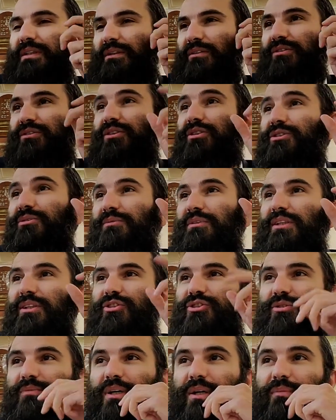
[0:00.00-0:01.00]
That was also me,
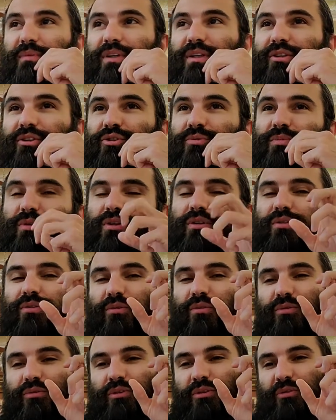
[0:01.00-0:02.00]
Hashem, HaKadosh Baruch
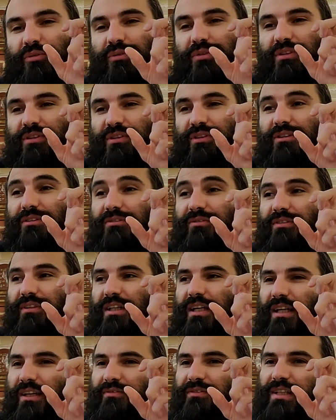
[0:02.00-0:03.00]
Hu, you deserve to
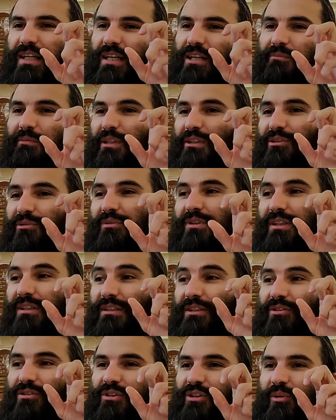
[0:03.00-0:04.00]
have that amount of money
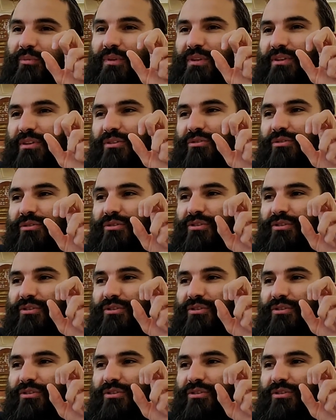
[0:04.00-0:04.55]
that was coming to you.